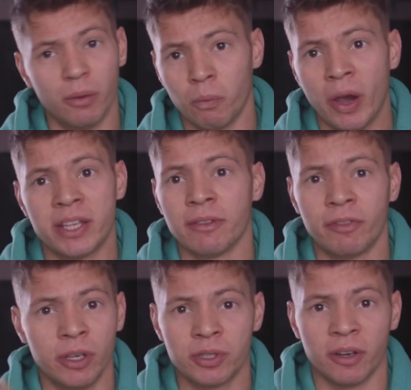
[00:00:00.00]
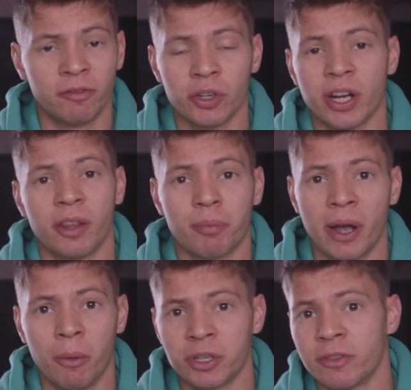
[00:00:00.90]
waiting for you to flush out the
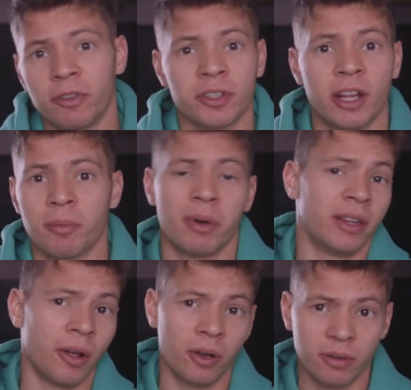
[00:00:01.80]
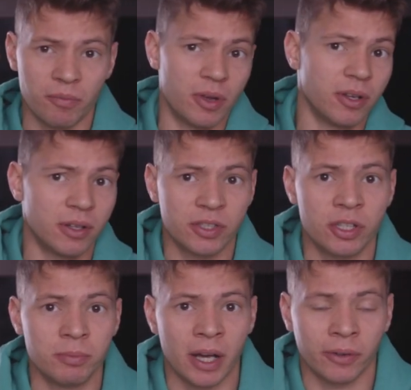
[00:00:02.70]
prey. Once you've flushed out the prey, they'll
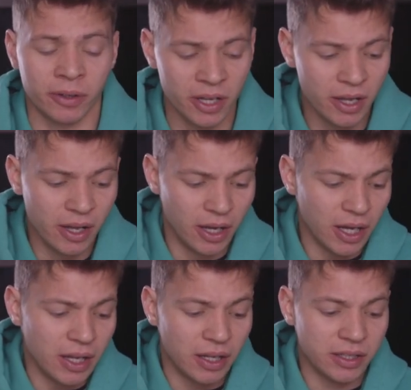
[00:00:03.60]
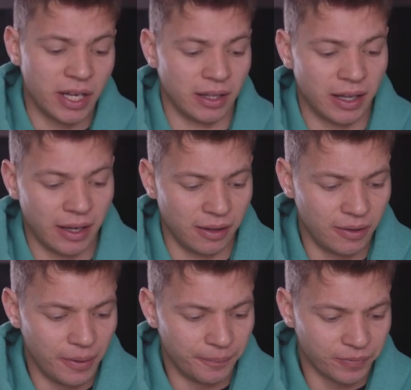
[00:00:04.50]
stoop down and take the
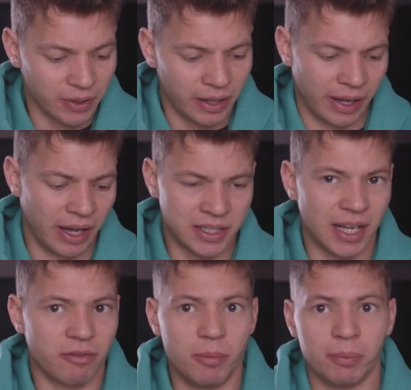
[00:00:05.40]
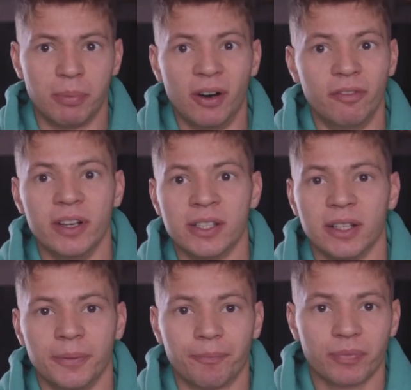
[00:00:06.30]
kill. Attack from above is
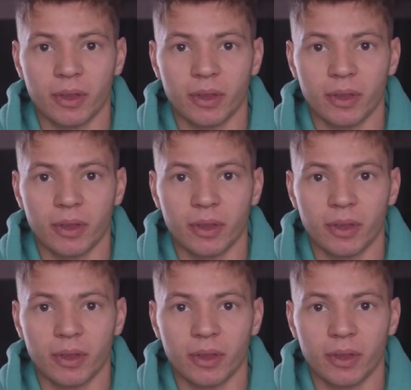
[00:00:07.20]
a